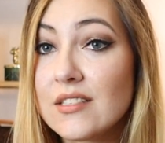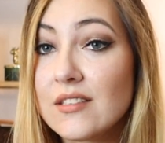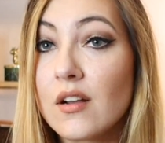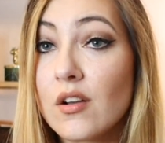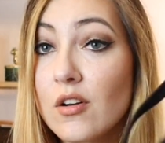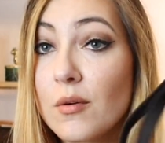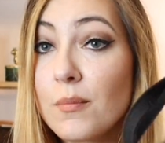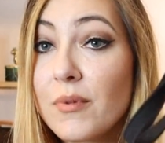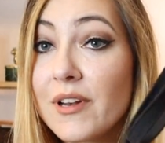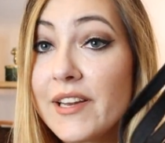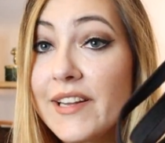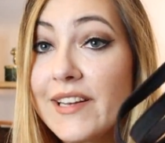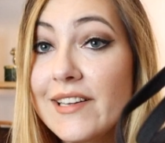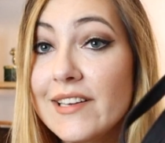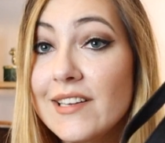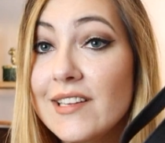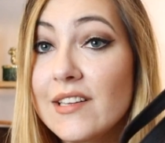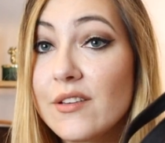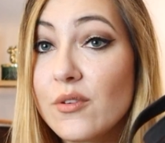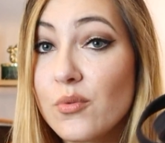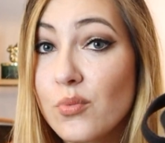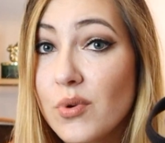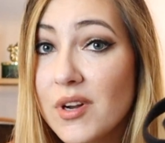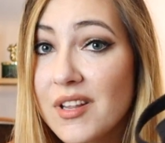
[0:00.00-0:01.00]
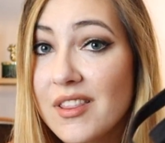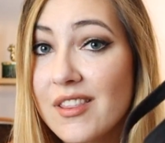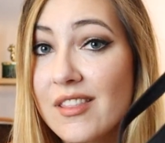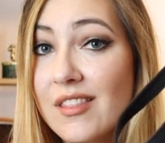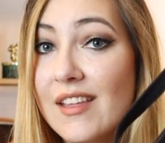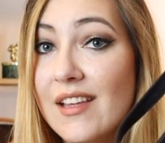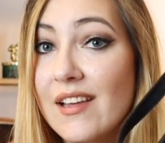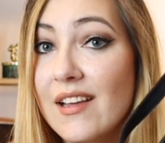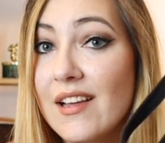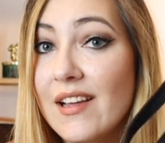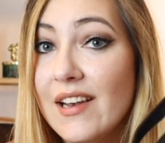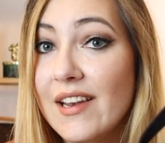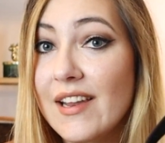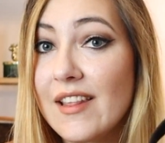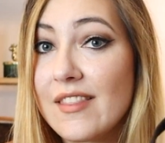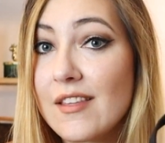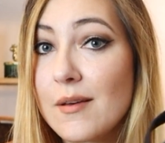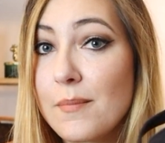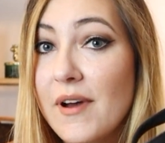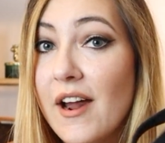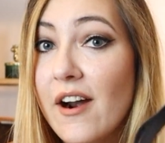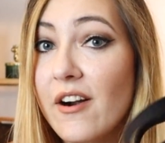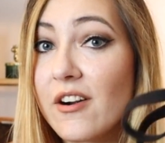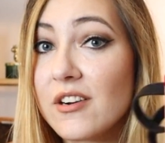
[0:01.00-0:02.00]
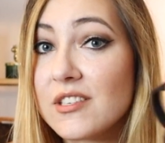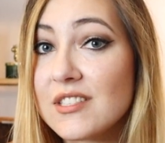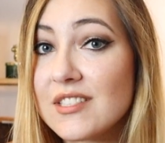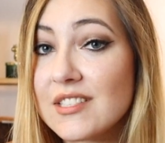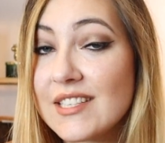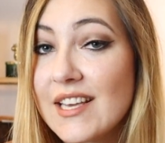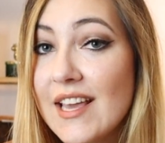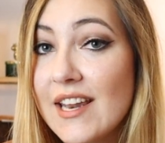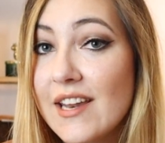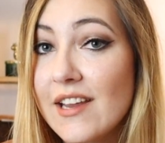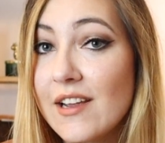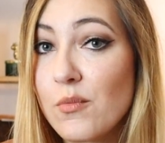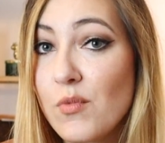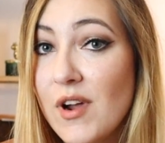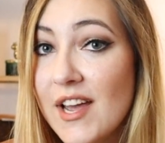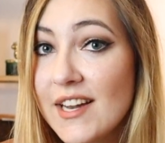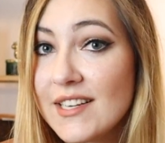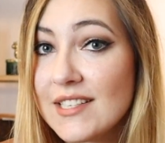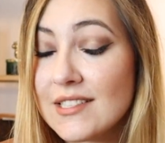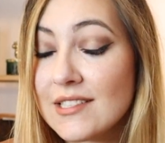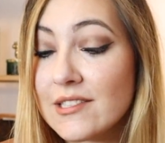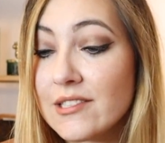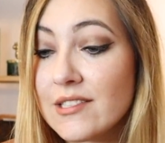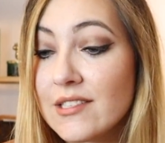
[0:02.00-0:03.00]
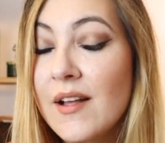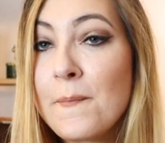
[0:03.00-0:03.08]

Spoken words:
completely with the leather parts getting wet,